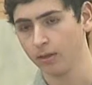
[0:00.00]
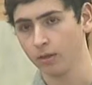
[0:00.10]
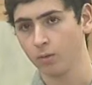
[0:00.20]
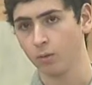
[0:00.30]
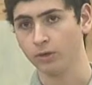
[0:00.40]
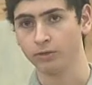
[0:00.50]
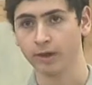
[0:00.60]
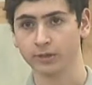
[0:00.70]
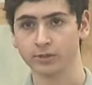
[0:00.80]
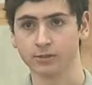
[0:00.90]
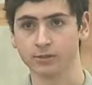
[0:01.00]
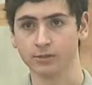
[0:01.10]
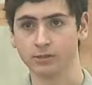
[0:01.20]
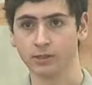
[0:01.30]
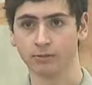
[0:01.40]
What directions
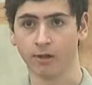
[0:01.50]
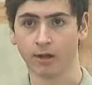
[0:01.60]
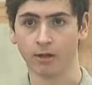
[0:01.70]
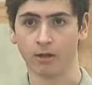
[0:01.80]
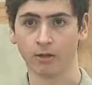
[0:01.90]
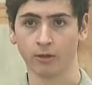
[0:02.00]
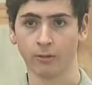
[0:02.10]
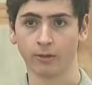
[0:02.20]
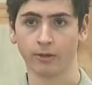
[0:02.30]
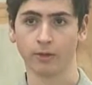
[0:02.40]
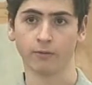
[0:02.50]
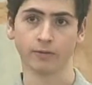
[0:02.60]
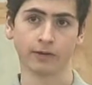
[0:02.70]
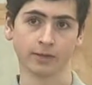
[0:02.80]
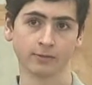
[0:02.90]
do you see the Rock Hall going over
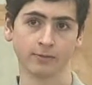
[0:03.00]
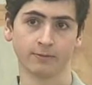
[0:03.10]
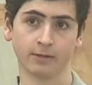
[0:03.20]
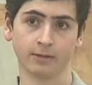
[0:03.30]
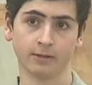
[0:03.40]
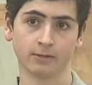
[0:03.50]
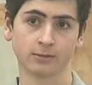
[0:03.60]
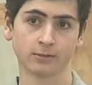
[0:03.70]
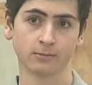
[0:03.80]
the next 15 years?